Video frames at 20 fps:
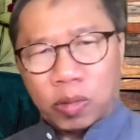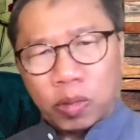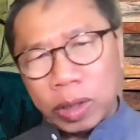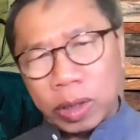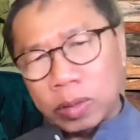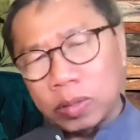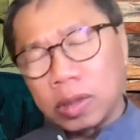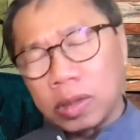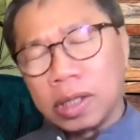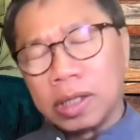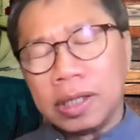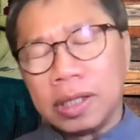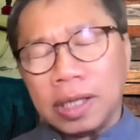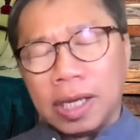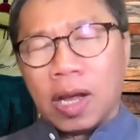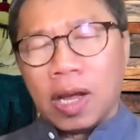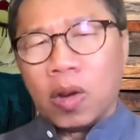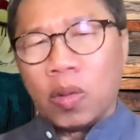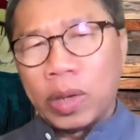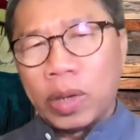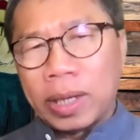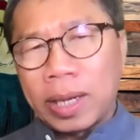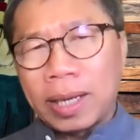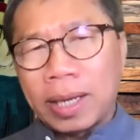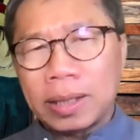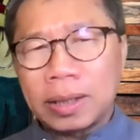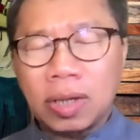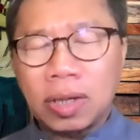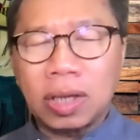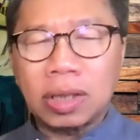When
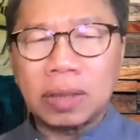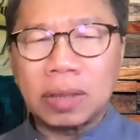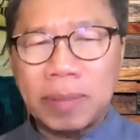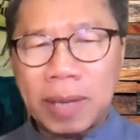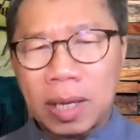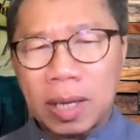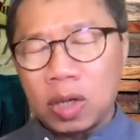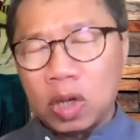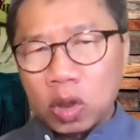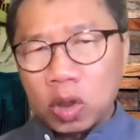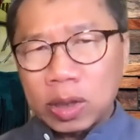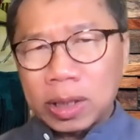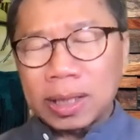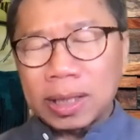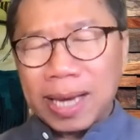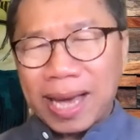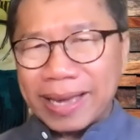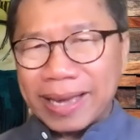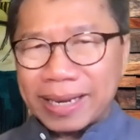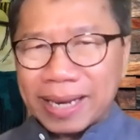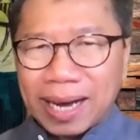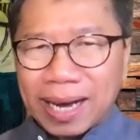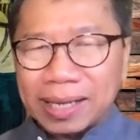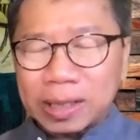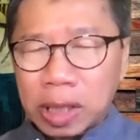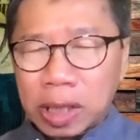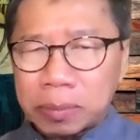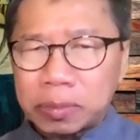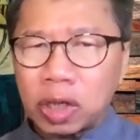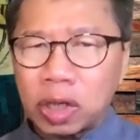I talk about looking at
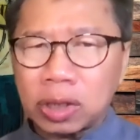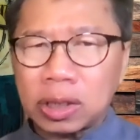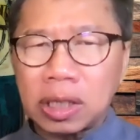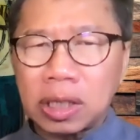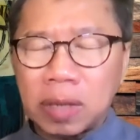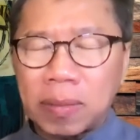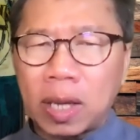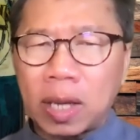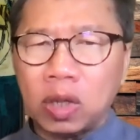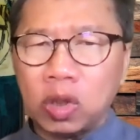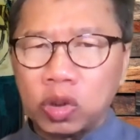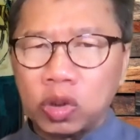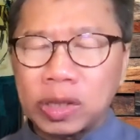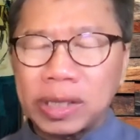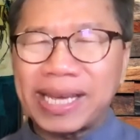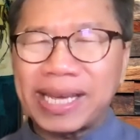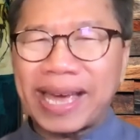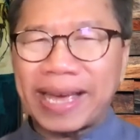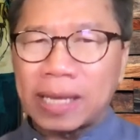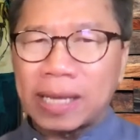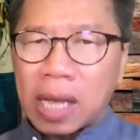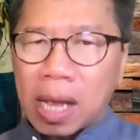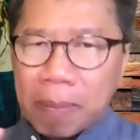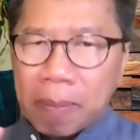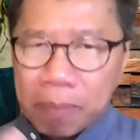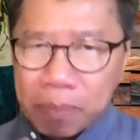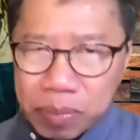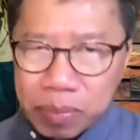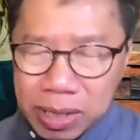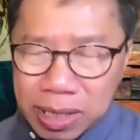us, I'm talking about looking at
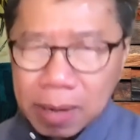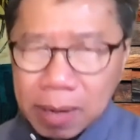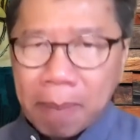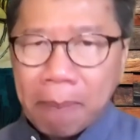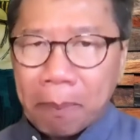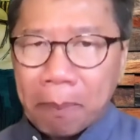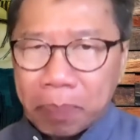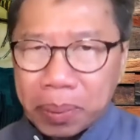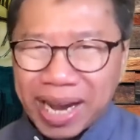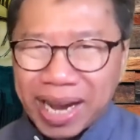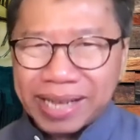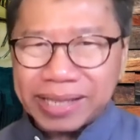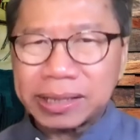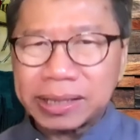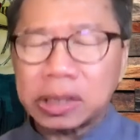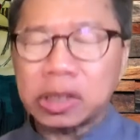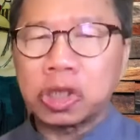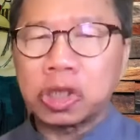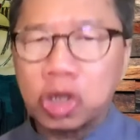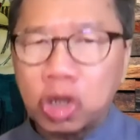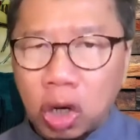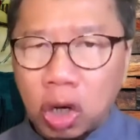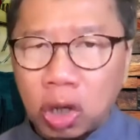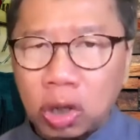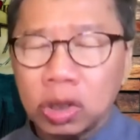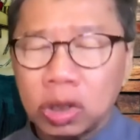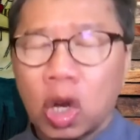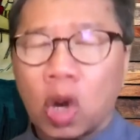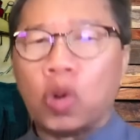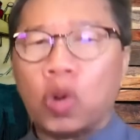me plus
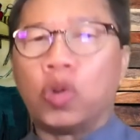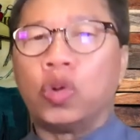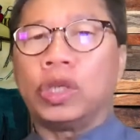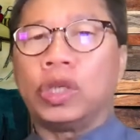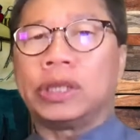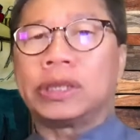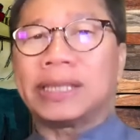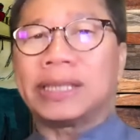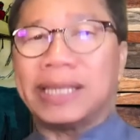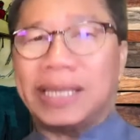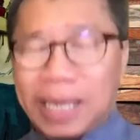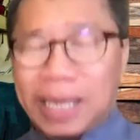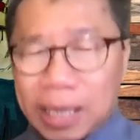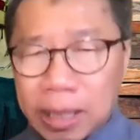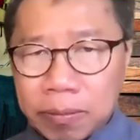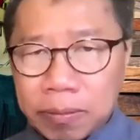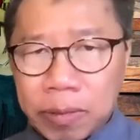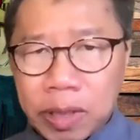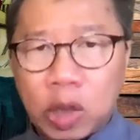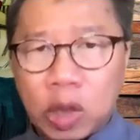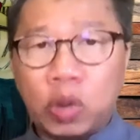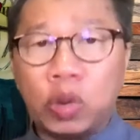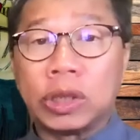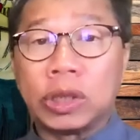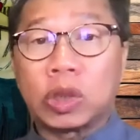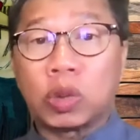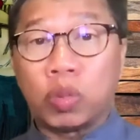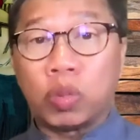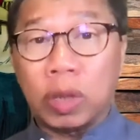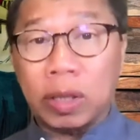God who is in me, who
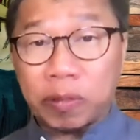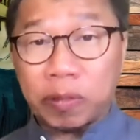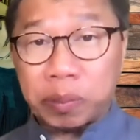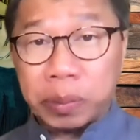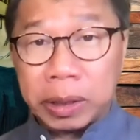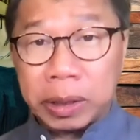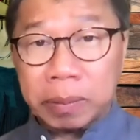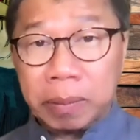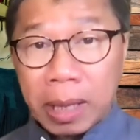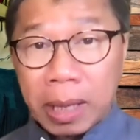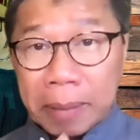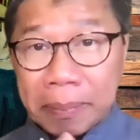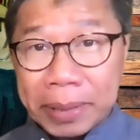is with me.